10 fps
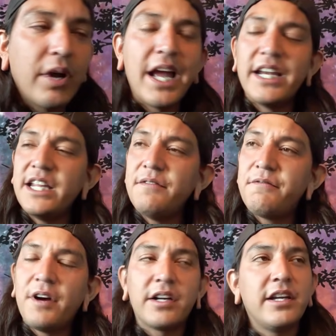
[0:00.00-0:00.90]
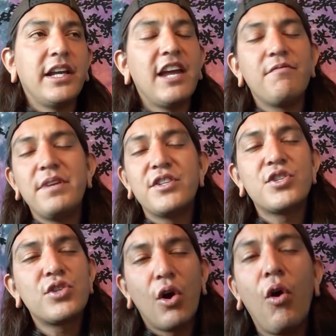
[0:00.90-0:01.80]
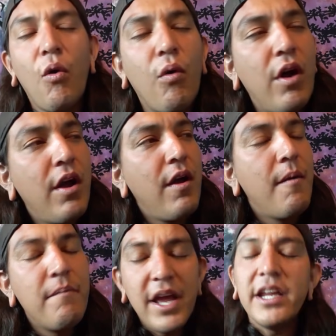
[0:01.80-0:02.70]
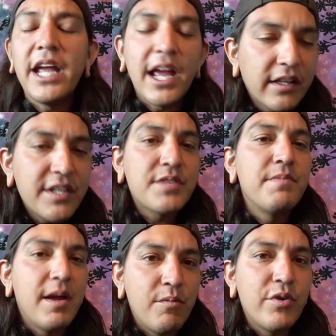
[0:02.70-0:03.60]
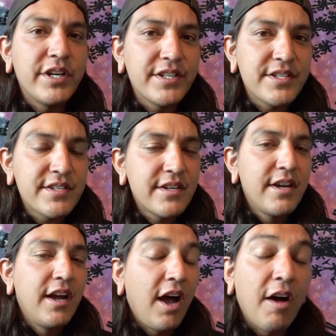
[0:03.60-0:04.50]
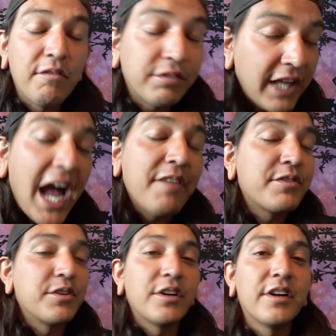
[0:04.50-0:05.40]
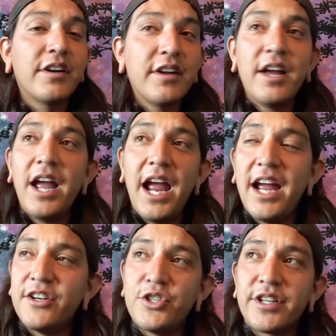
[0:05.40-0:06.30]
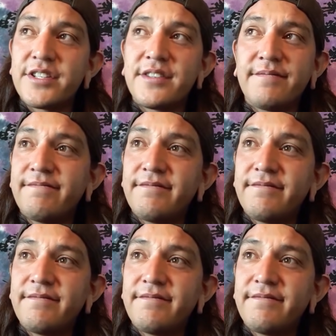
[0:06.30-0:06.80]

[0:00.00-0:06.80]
and he fucking gave me so many endless memories of laughter, and just,